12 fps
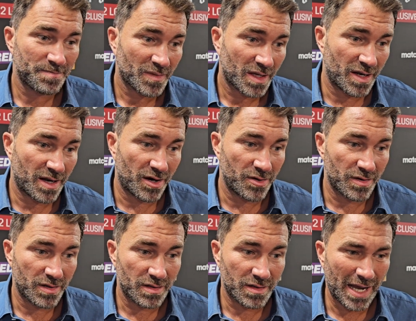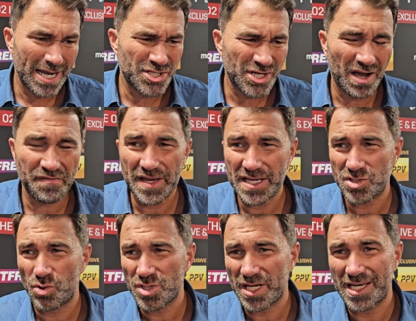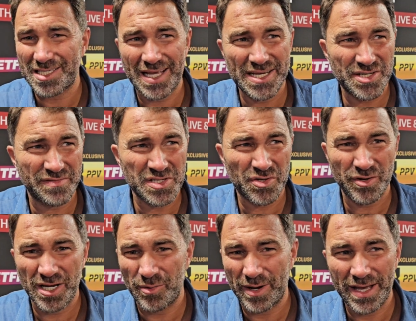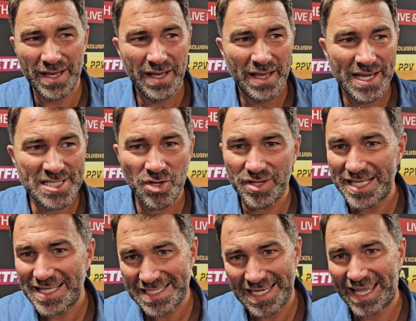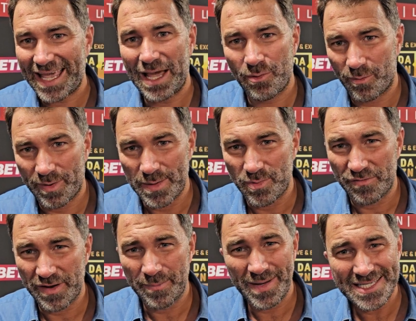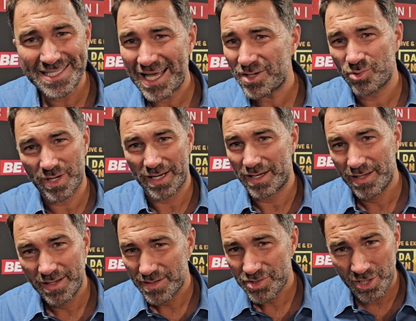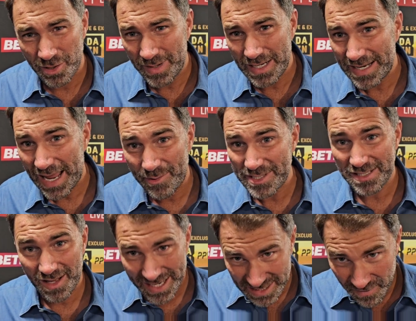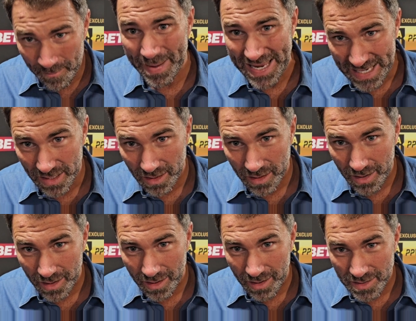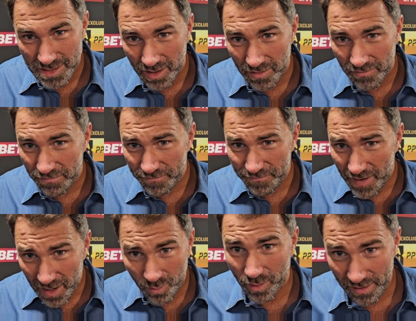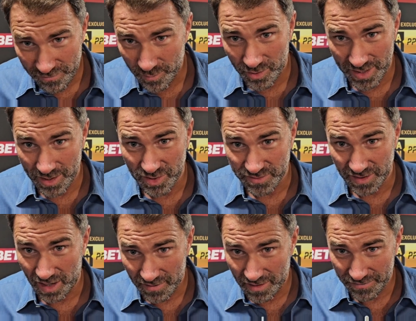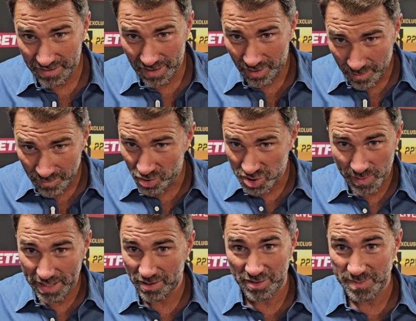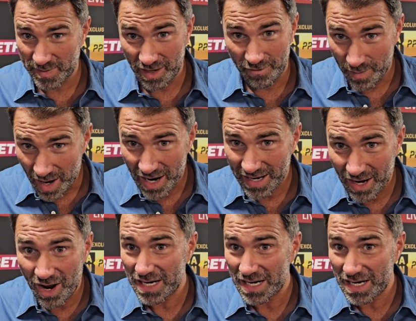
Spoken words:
you know, AJ, I think, is also at a stage in his career where it's not that he doesn't care what people think, but he's done all that. Do you know what I mean? Now he's like, it's for me. So fuck what everybody else thinks. I think, you know, I'm not speaking on his behalf, but I kind